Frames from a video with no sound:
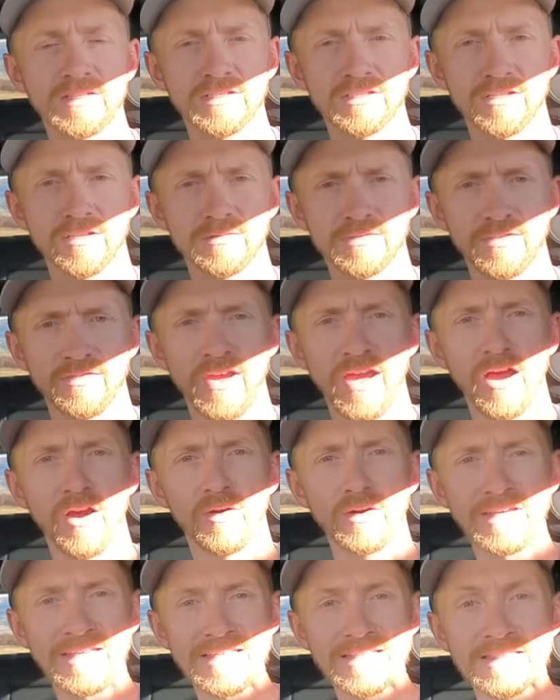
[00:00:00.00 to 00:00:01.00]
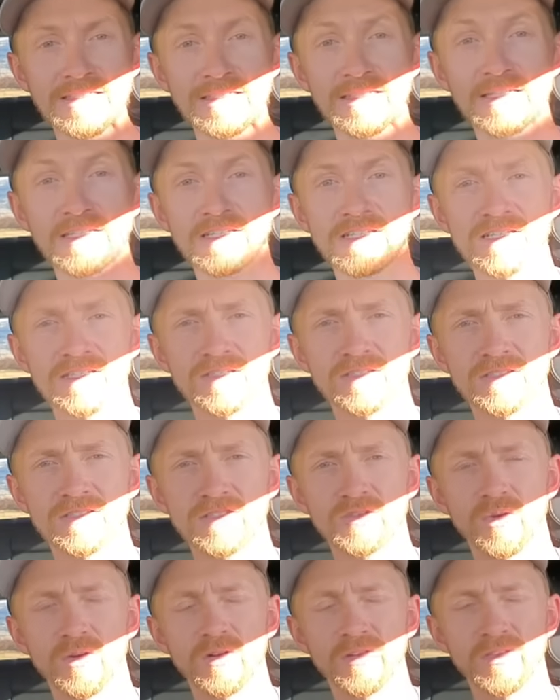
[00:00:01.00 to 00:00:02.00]
in terms of how easily it is to
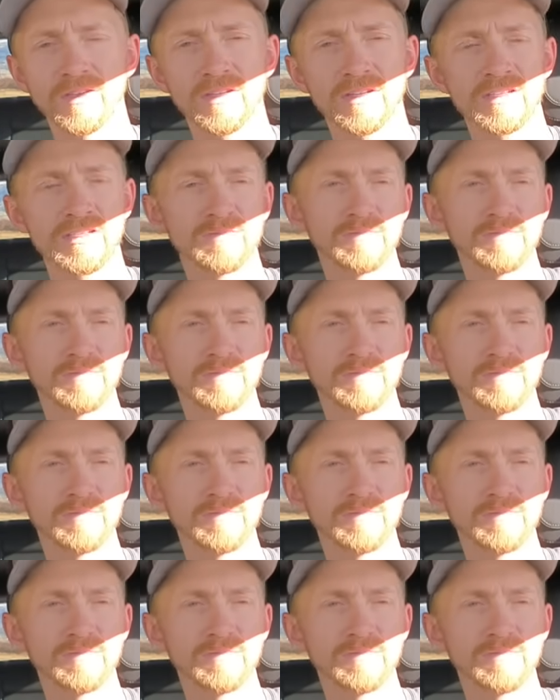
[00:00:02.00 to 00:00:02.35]
store things.